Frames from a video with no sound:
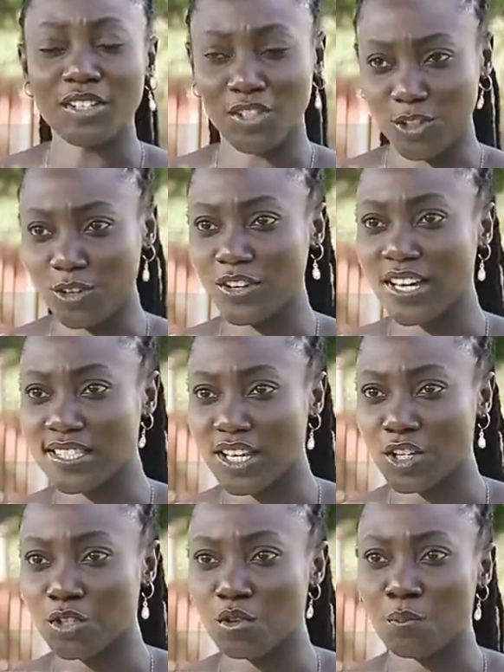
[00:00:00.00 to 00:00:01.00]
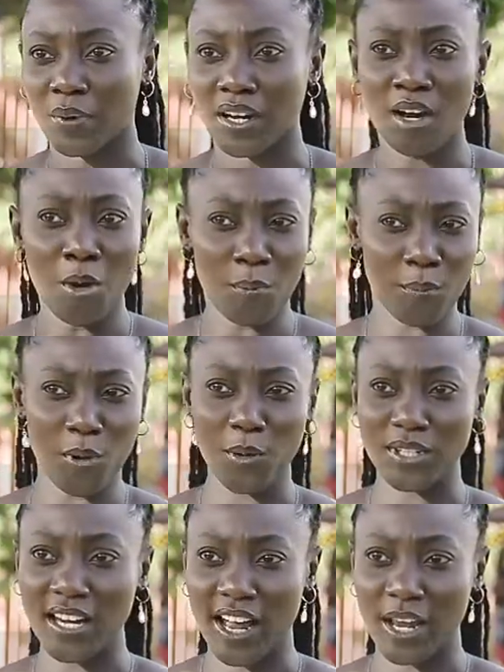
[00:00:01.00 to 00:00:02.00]
Sure, yes, they do, but more
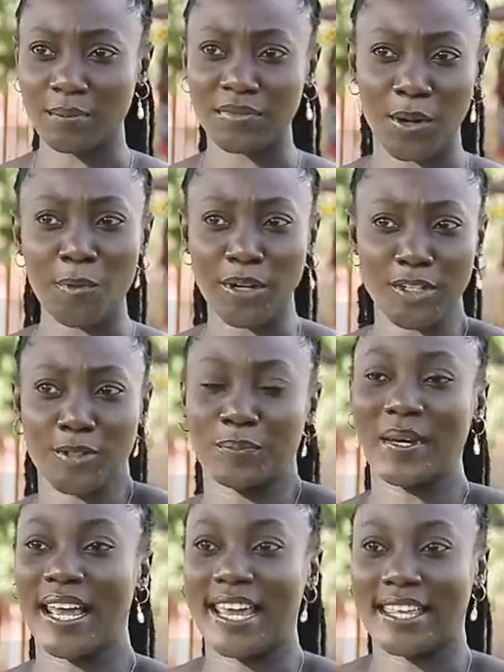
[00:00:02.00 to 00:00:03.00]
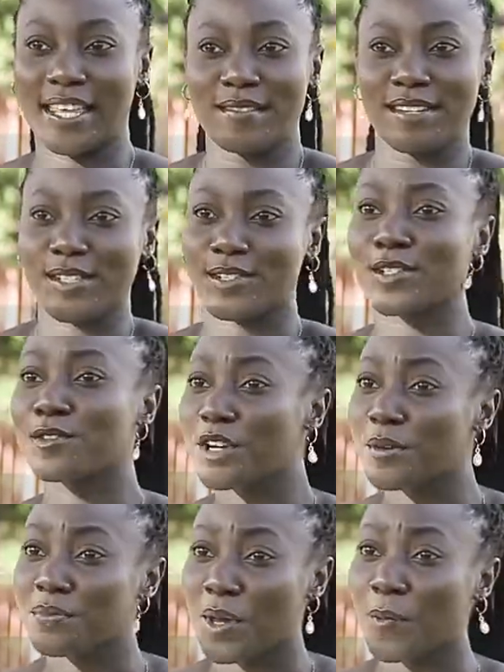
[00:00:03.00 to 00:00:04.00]
time they want to play, they want to
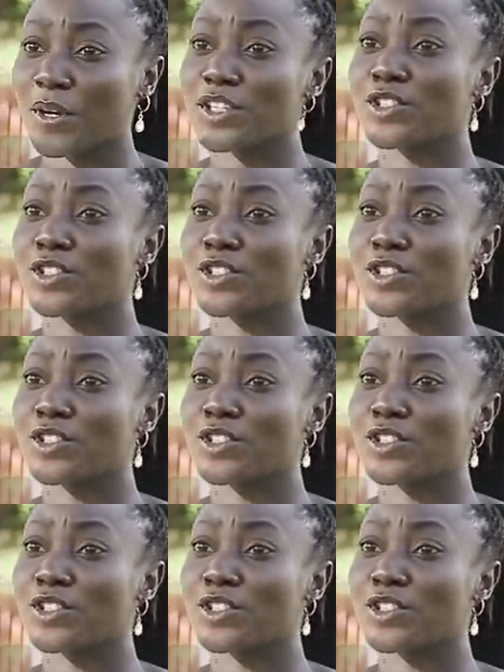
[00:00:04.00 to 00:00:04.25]
scream, they want